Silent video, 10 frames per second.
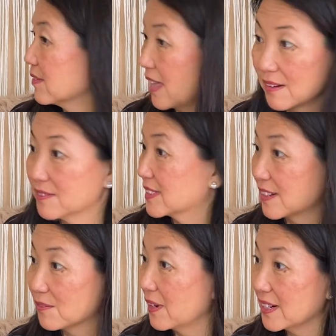that was
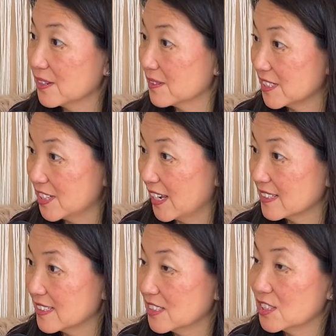our one and only
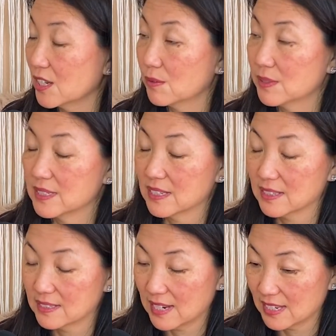chance. And so we
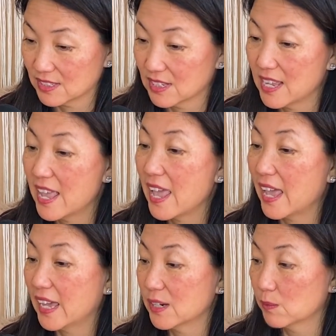did the test
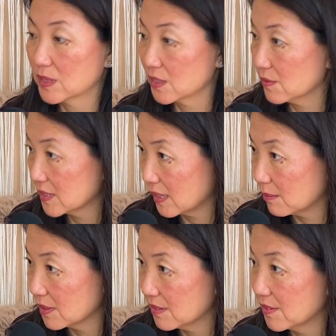and it wasn't
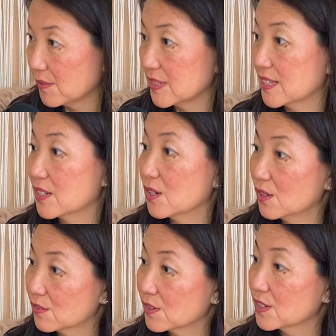receptive, and we did it
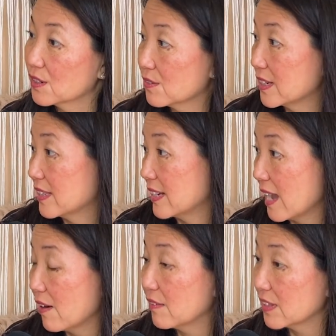over and over, and they
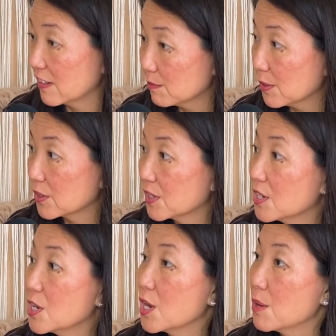now have a live birth.
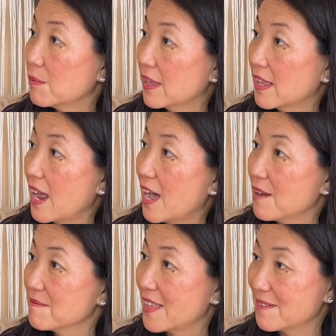But
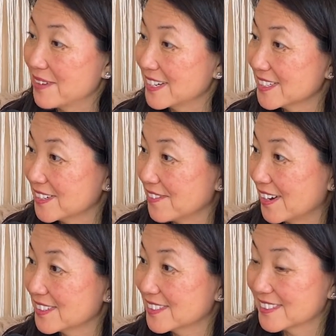that patient of
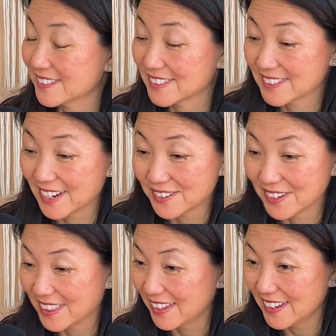ours
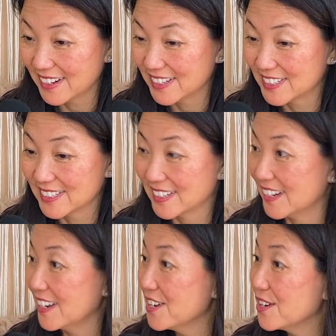stuck with it, and she
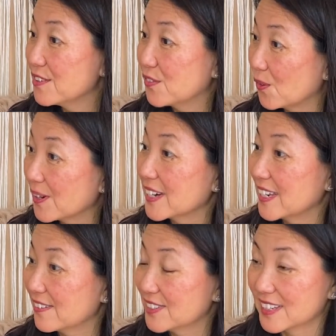did 4
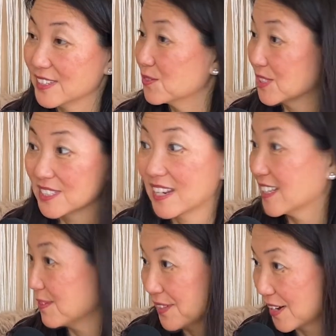EFTs, which is
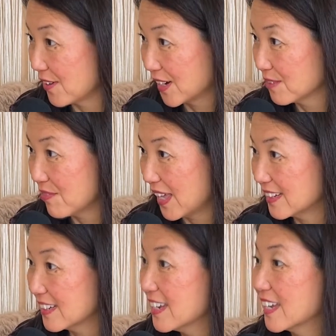not something I
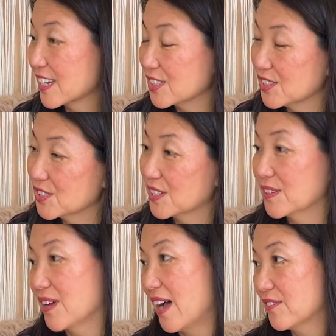recommend, because
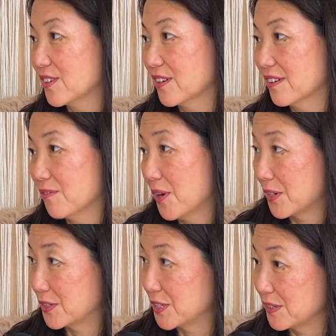usually after
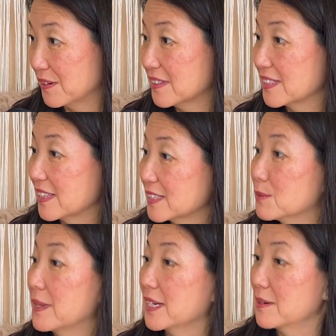1 or 2, I'll say,
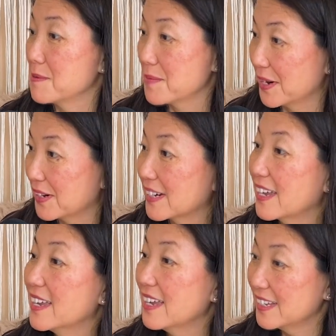let's make an
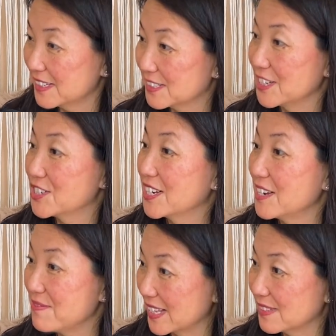empiric
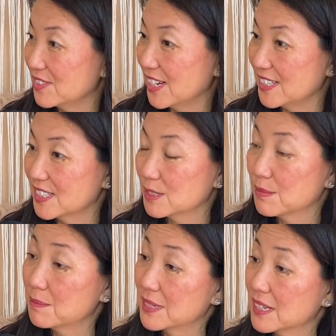decision and make some changes.
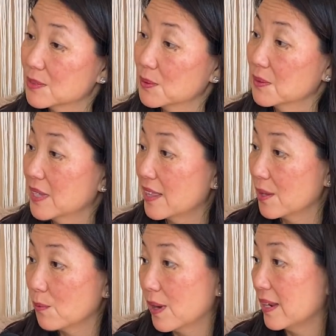But because we only
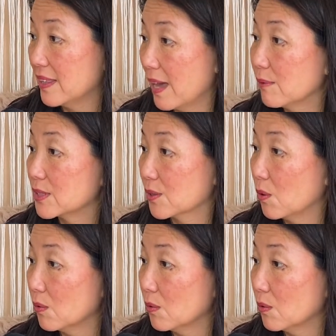had that one and that was